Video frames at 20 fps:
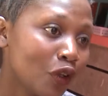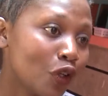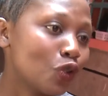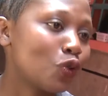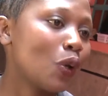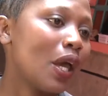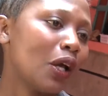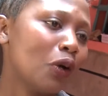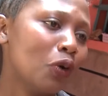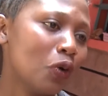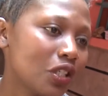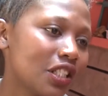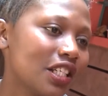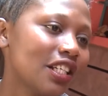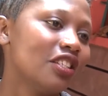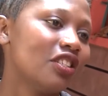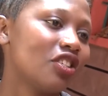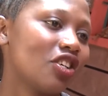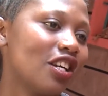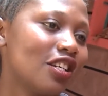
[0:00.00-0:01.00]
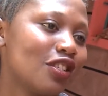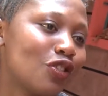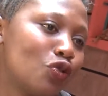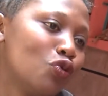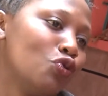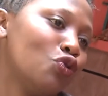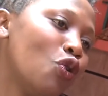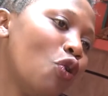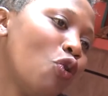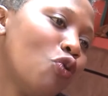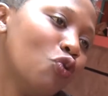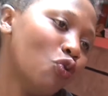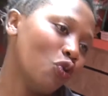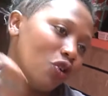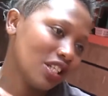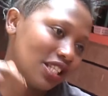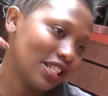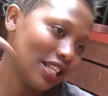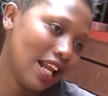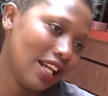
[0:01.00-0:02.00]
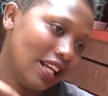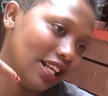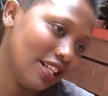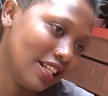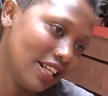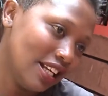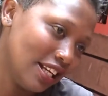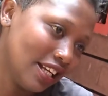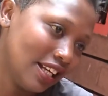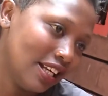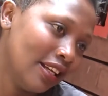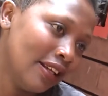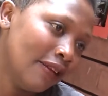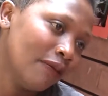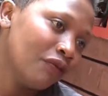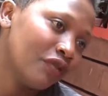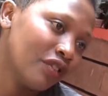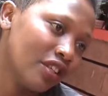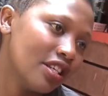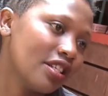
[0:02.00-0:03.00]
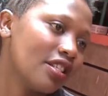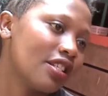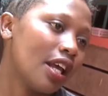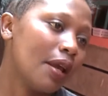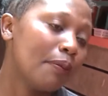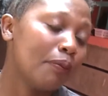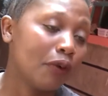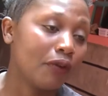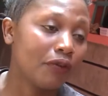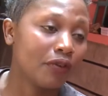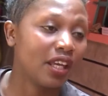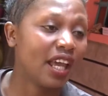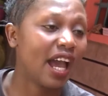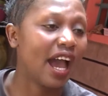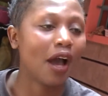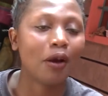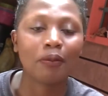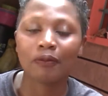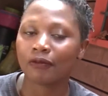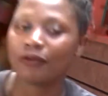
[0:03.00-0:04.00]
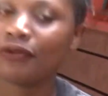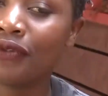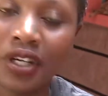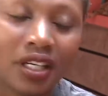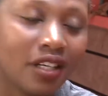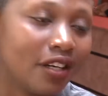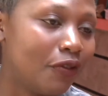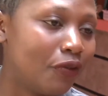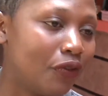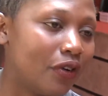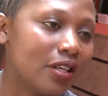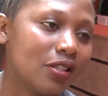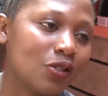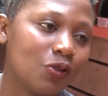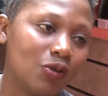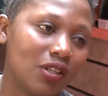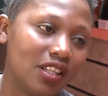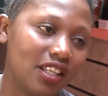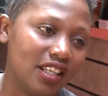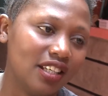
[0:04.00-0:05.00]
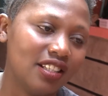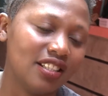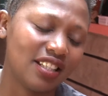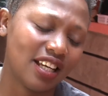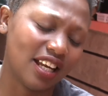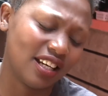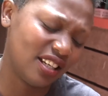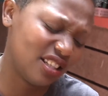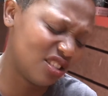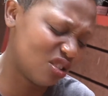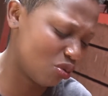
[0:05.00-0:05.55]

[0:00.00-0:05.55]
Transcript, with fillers: So I got interest to know who was selling nini, this type of hair. I'm very fast with internet.